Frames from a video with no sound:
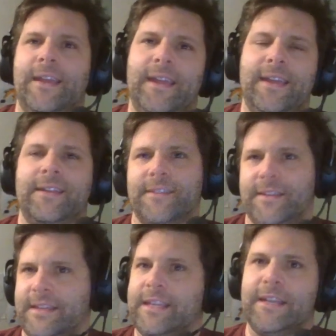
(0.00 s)
and
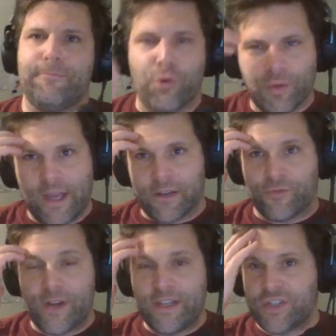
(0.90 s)
like getting pulled out of
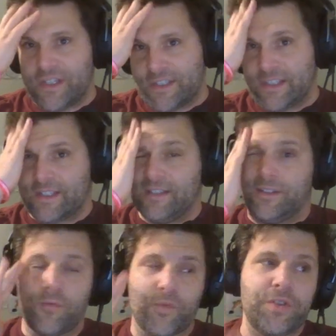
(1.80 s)
range
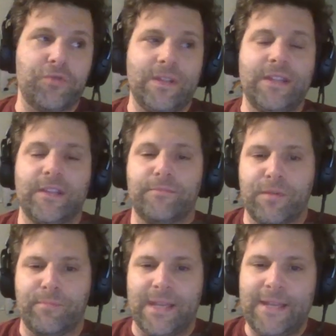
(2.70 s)
consistently where you need them
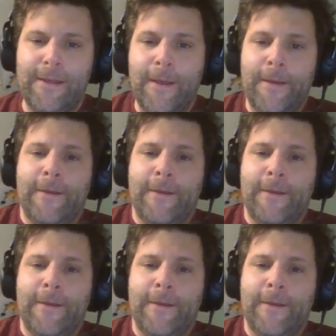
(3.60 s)
to be.